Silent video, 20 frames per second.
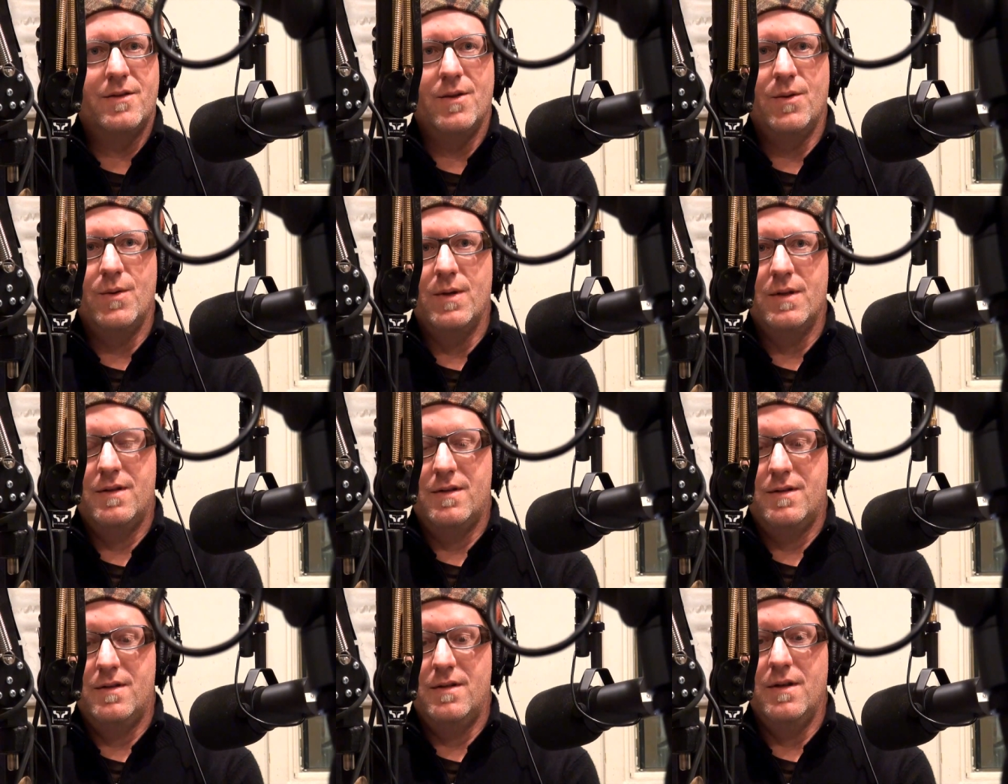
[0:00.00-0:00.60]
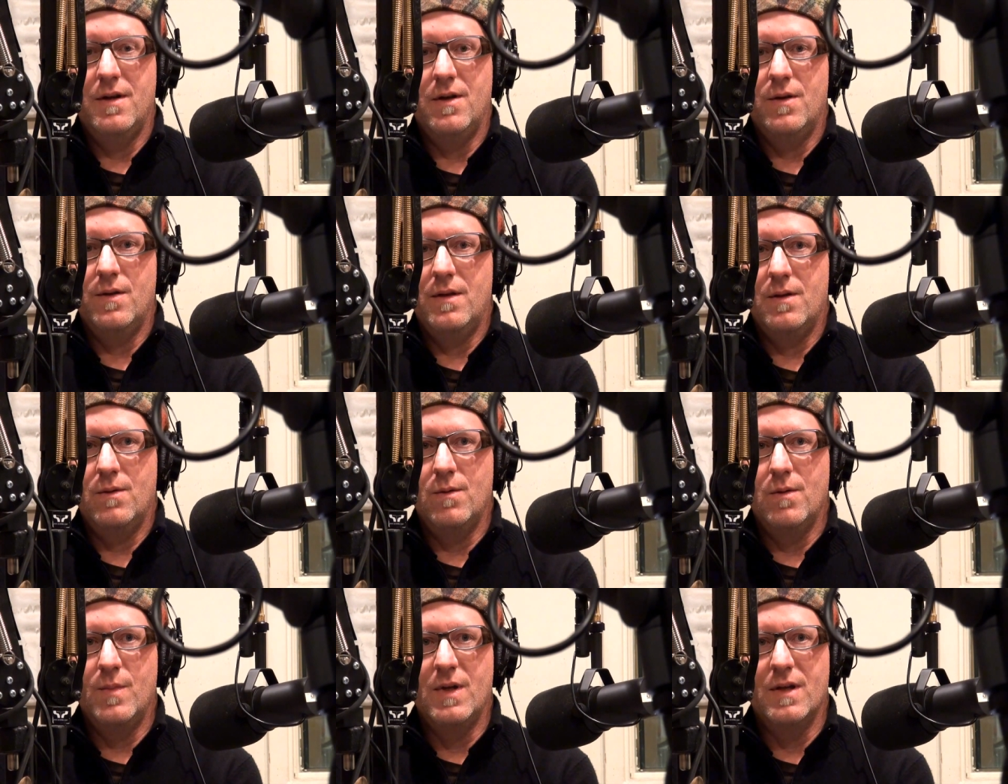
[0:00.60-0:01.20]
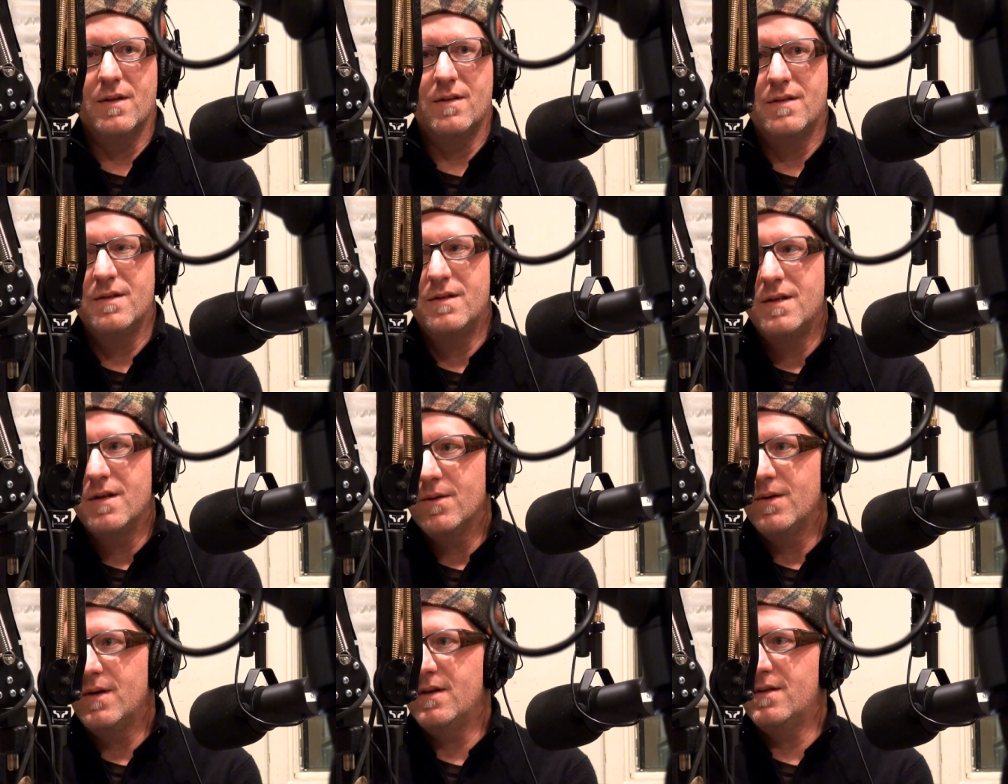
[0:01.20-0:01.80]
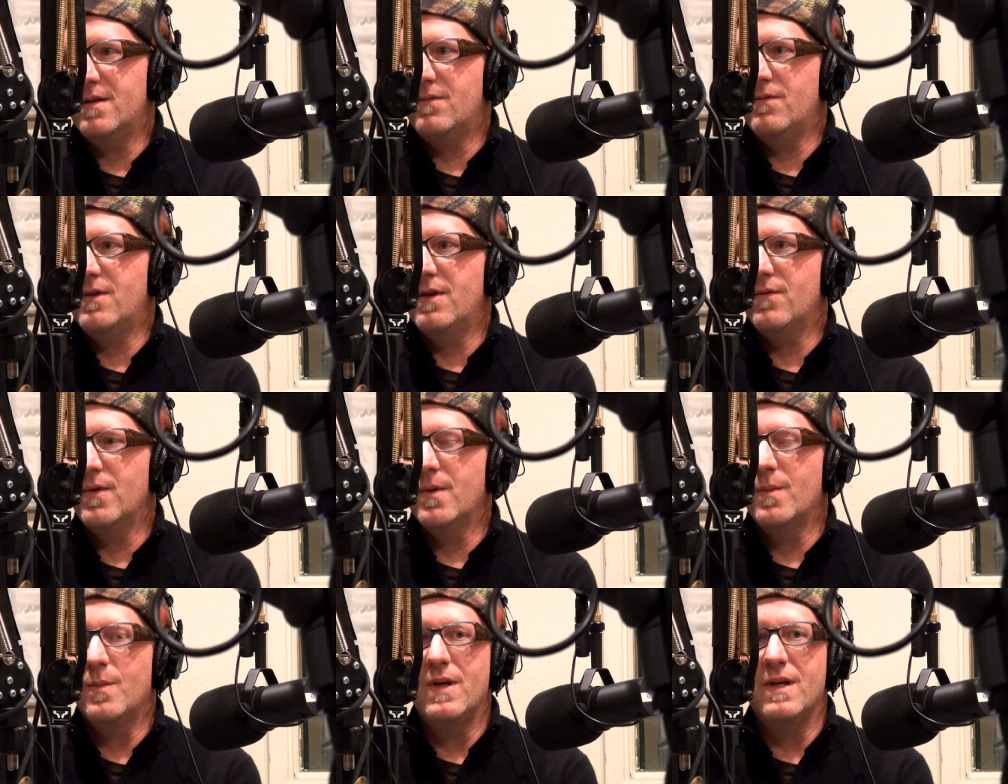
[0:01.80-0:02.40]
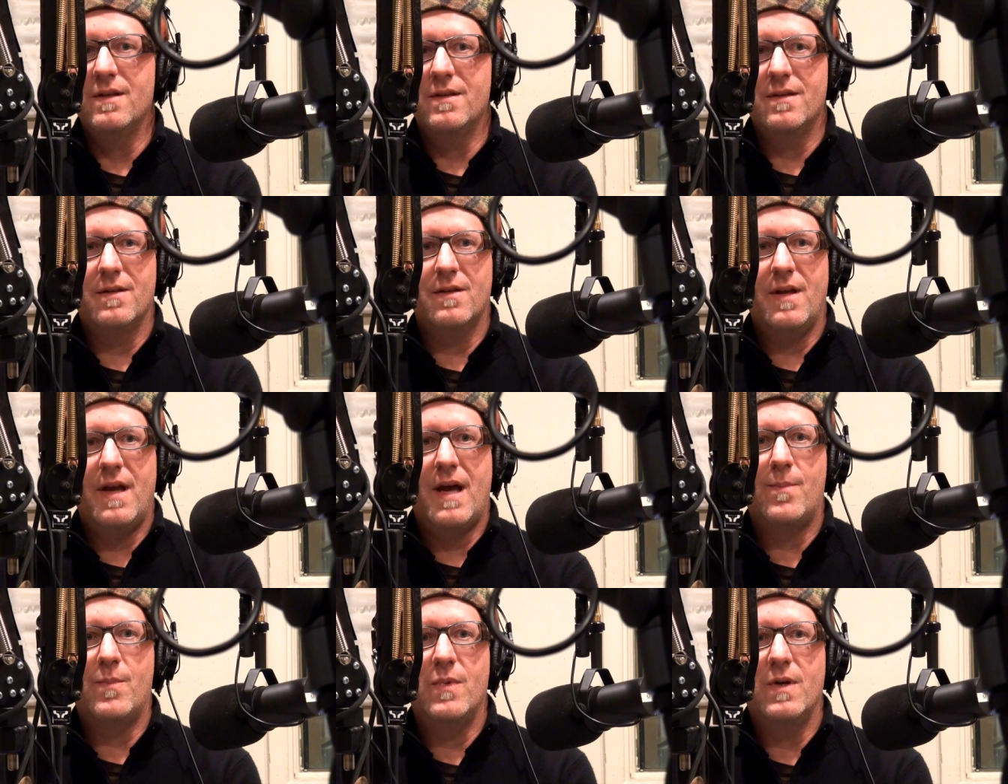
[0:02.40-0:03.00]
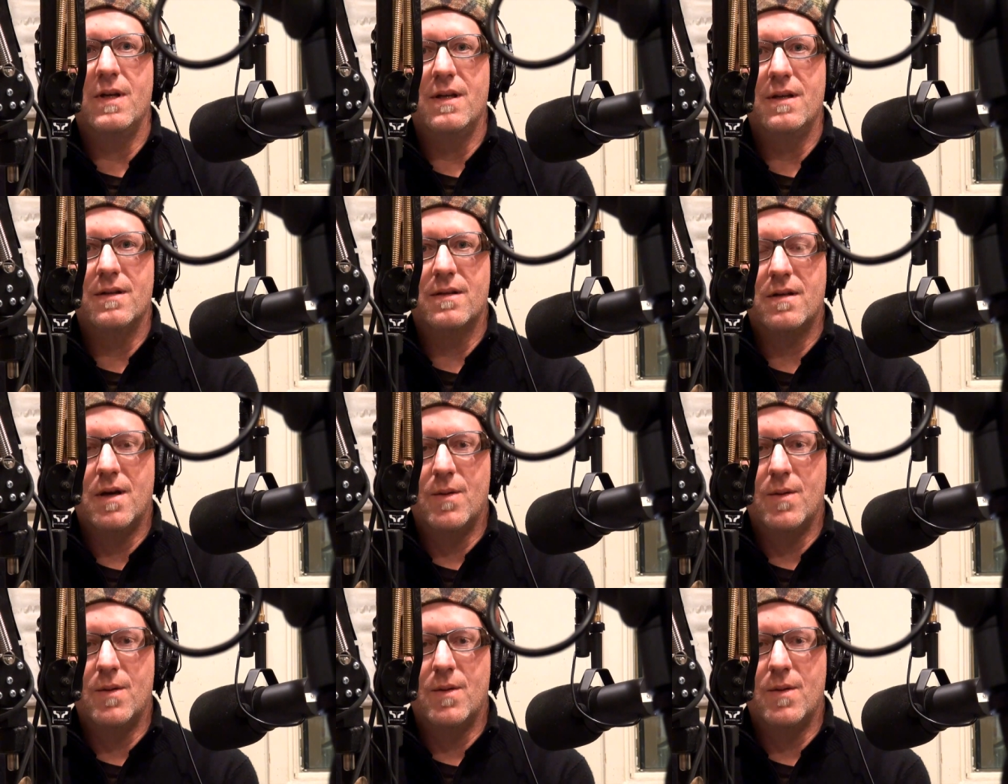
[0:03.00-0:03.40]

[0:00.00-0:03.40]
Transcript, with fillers: So it's you know there will be a series nice. of different pieces happening.